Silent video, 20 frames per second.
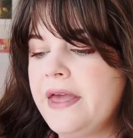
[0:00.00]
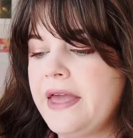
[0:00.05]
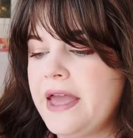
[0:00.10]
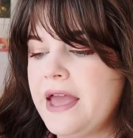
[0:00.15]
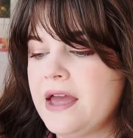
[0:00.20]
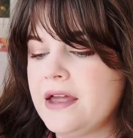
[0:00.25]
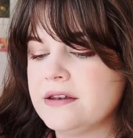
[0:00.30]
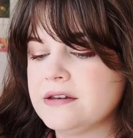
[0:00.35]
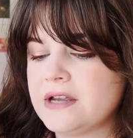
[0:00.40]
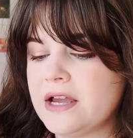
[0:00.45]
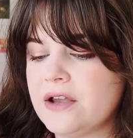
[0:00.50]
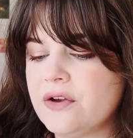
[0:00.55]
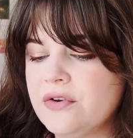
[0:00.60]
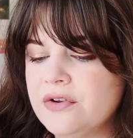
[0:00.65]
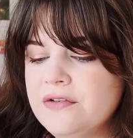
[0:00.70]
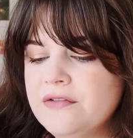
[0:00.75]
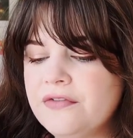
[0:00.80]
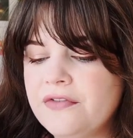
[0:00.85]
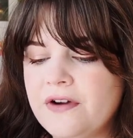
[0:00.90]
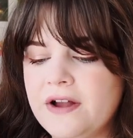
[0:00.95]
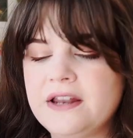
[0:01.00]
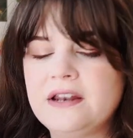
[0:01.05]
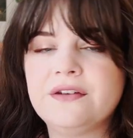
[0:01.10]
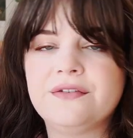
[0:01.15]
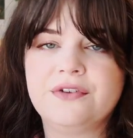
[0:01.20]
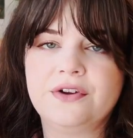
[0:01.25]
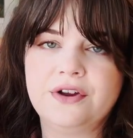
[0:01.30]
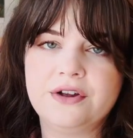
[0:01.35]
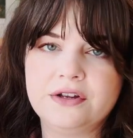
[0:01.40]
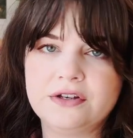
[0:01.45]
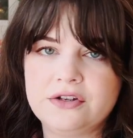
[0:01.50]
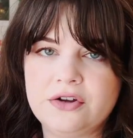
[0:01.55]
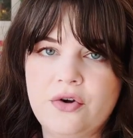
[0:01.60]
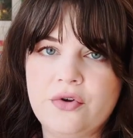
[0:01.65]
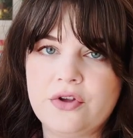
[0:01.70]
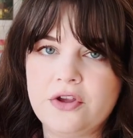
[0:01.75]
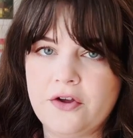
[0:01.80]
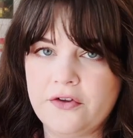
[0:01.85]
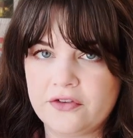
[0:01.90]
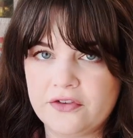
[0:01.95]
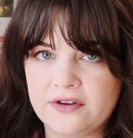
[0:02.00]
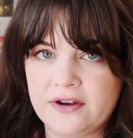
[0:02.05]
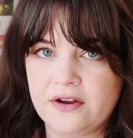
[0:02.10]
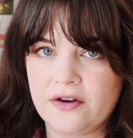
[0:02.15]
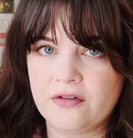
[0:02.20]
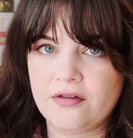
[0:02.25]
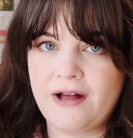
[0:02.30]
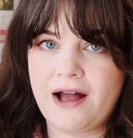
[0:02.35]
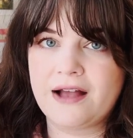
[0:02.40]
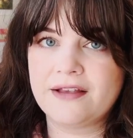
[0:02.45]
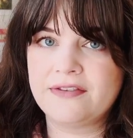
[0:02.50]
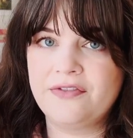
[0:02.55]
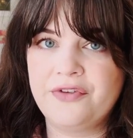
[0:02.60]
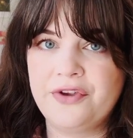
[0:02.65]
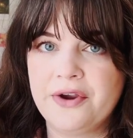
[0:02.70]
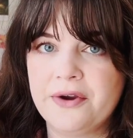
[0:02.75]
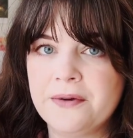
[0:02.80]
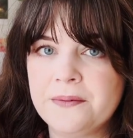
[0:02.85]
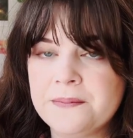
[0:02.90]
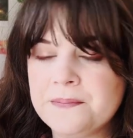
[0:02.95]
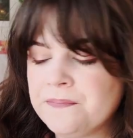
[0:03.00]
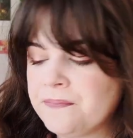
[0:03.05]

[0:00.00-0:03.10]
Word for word: And I couldn't find a very good Tokyo sticker last year,